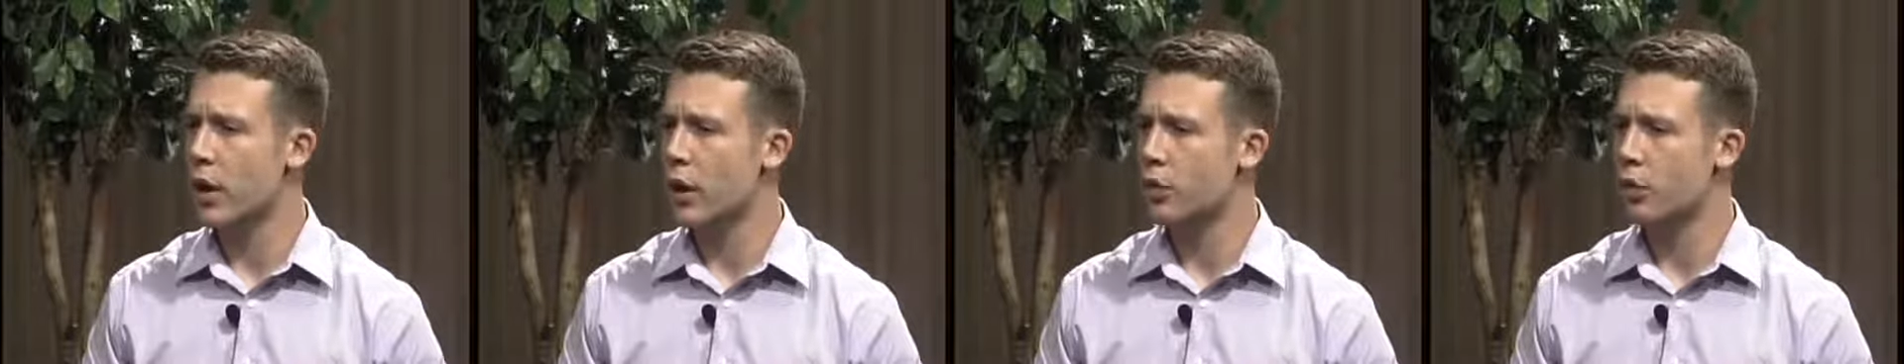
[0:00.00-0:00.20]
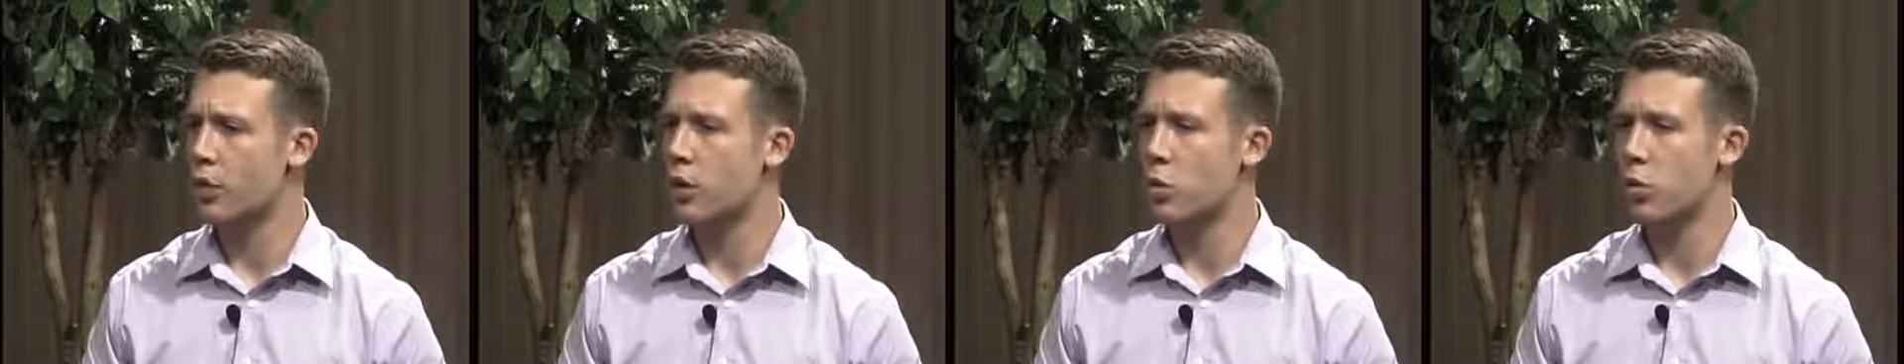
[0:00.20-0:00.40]

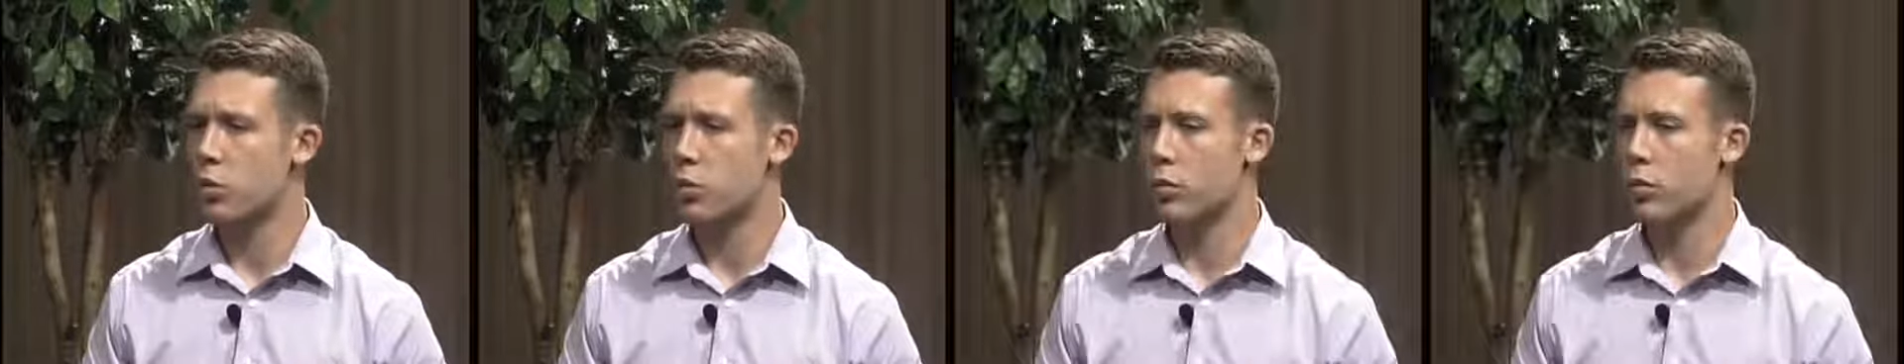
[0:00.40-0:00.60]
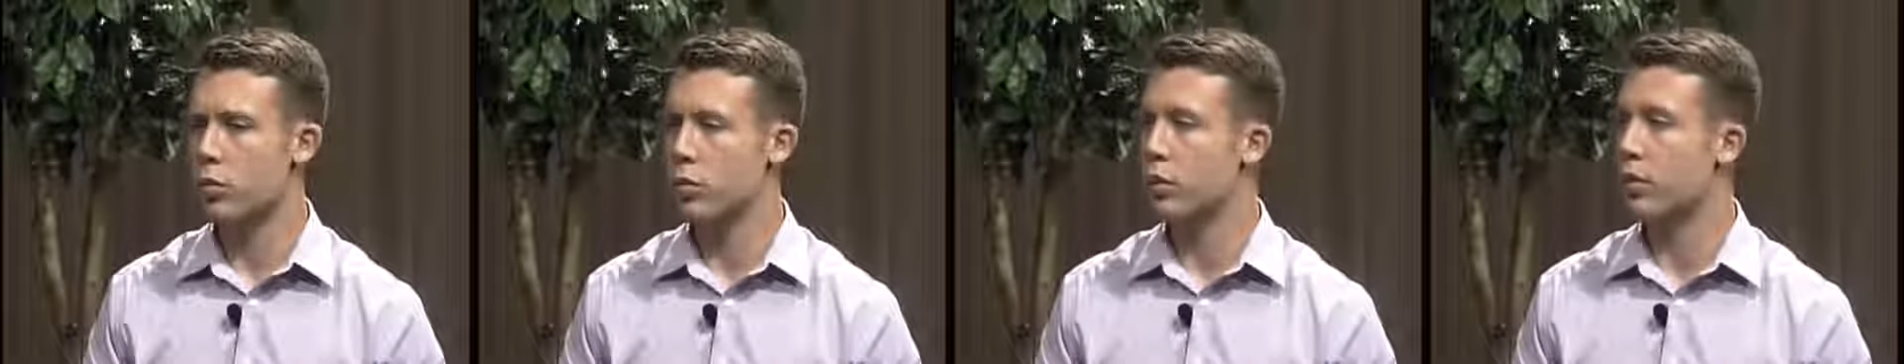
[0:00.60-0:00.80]
also
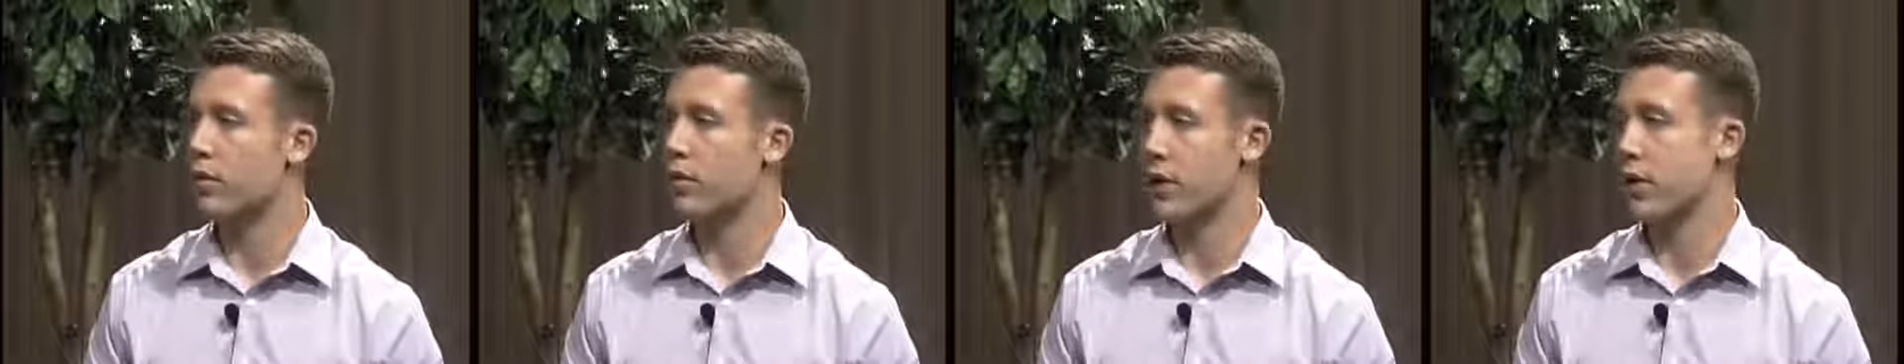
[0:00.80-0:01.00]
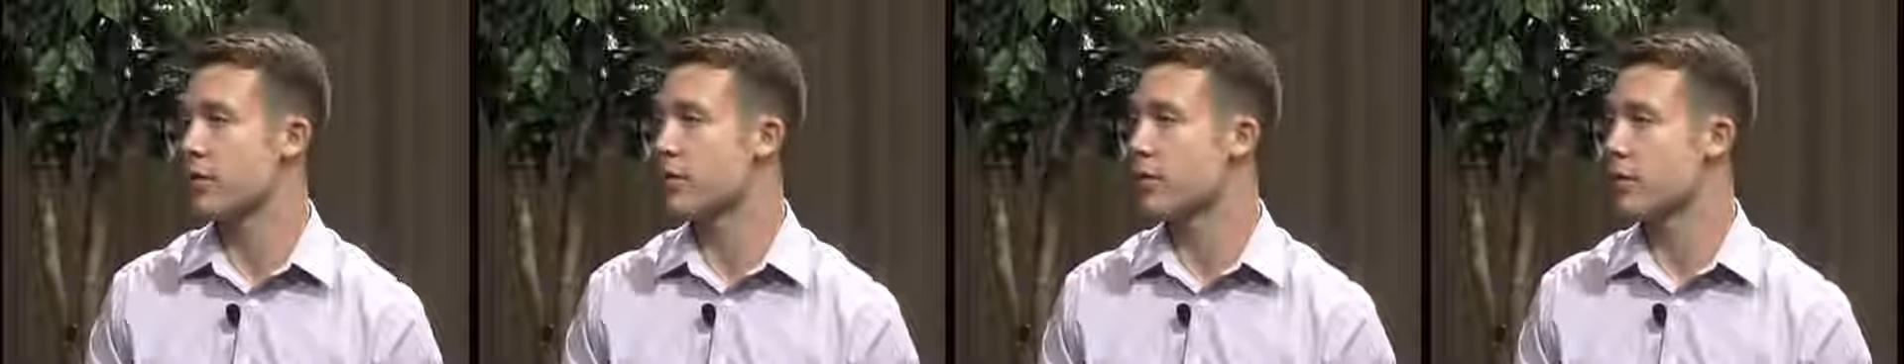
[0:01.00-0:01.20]
do
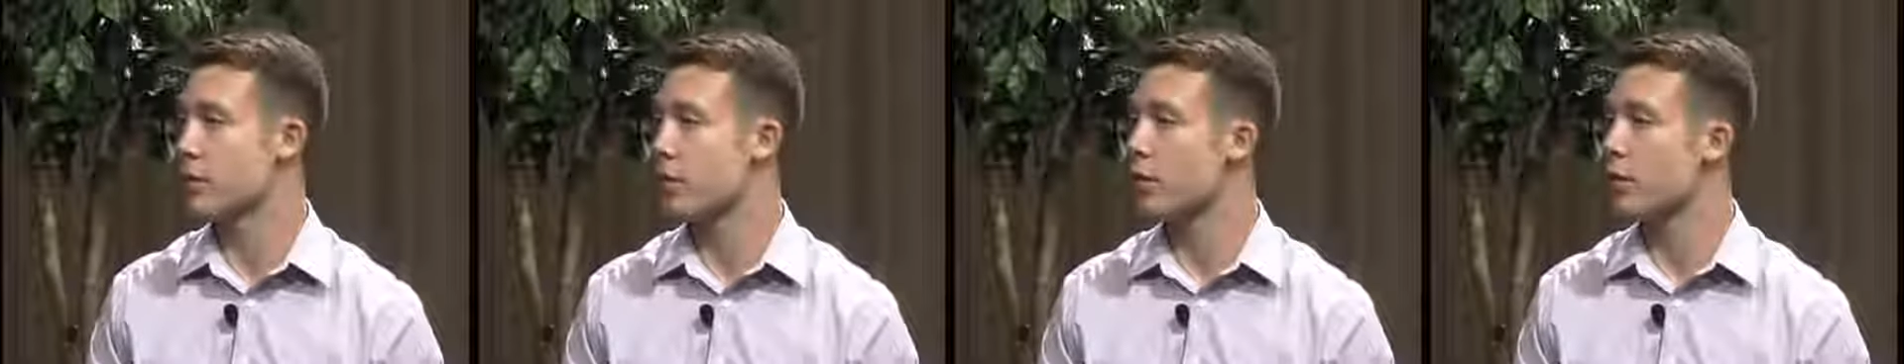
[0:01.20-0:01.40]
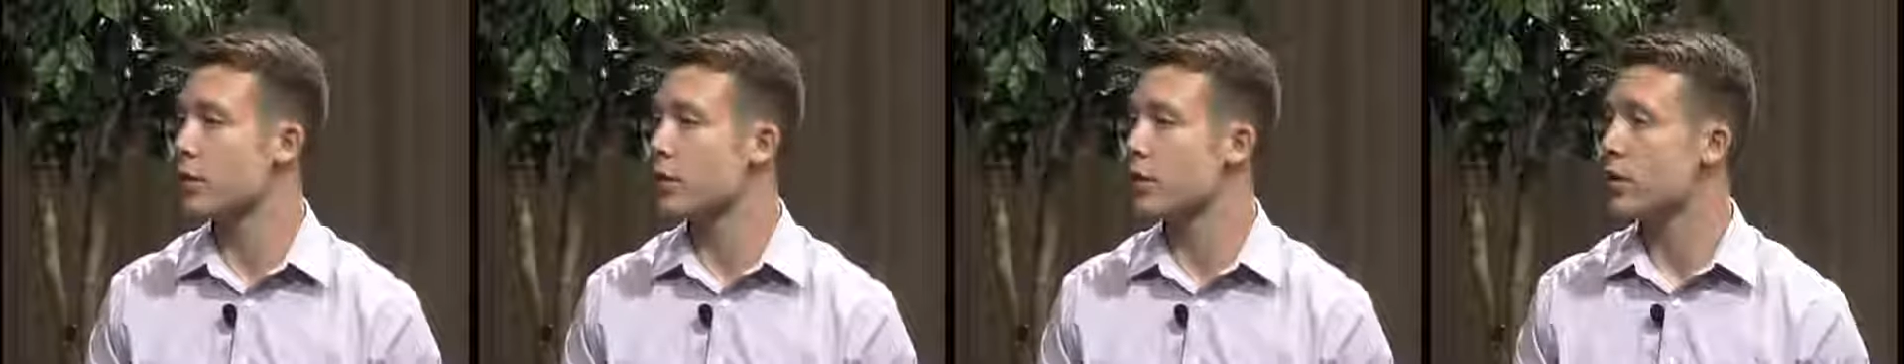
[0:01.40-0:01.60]
events for
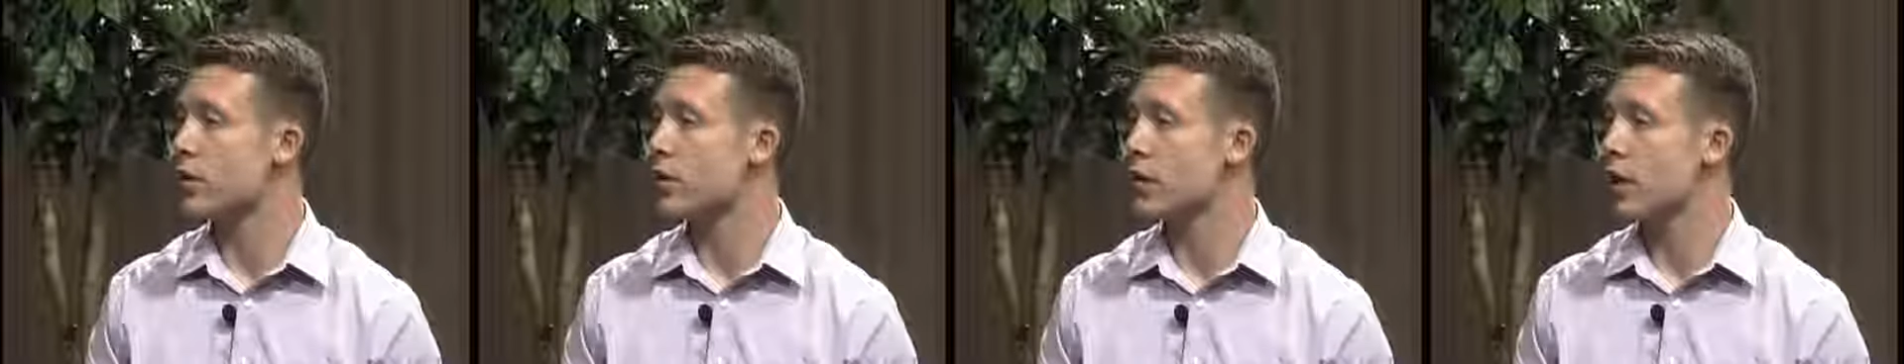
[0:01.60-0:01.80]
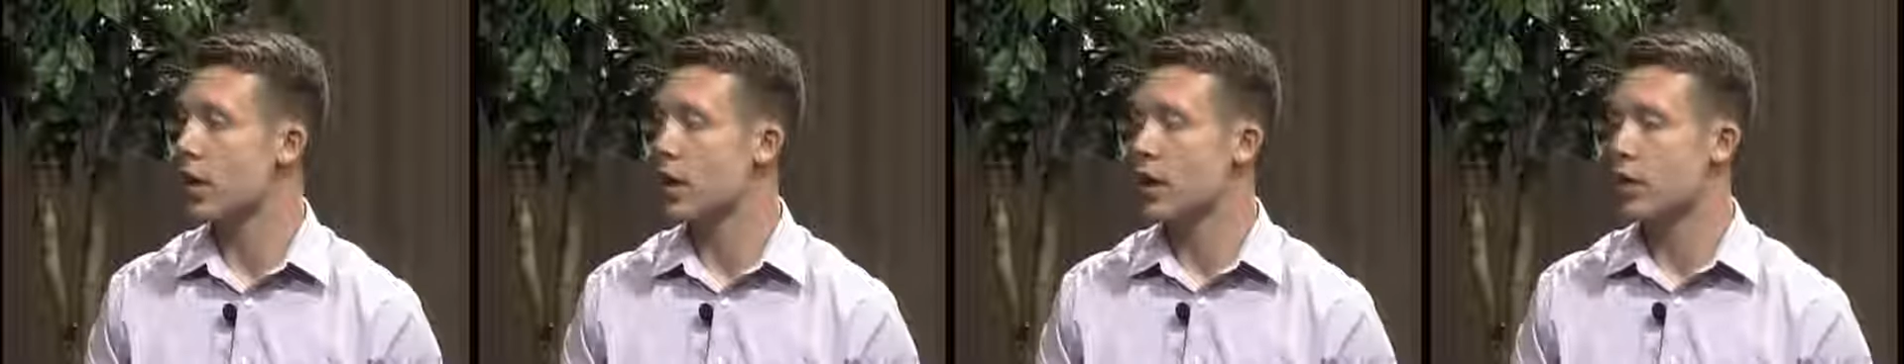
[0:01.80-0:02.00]
soldiers.